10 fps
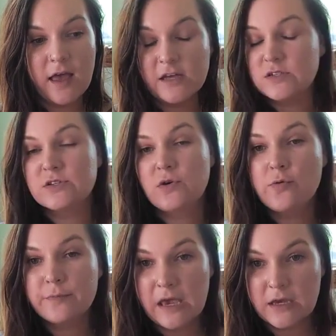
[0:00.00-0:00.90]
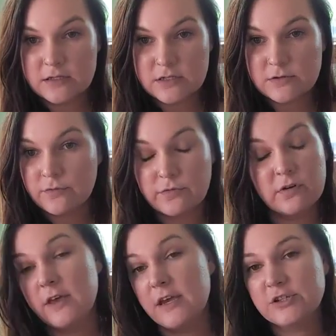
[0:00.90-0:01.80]
a a soulmate
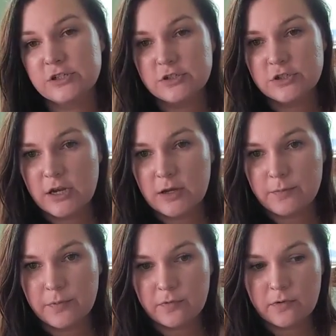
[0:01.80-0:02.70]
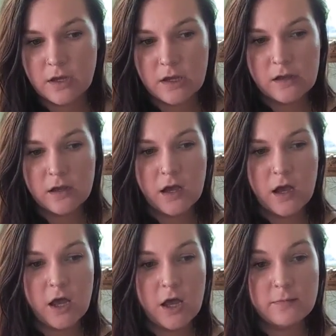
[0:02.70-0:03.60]
relationship.
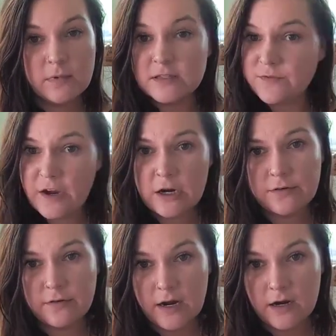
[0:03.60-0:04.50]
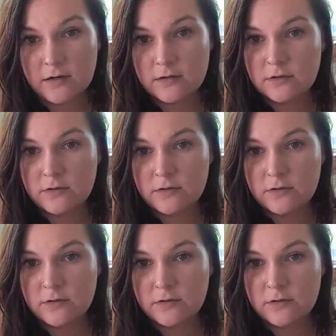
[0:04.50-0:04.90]
Um, it's very rare.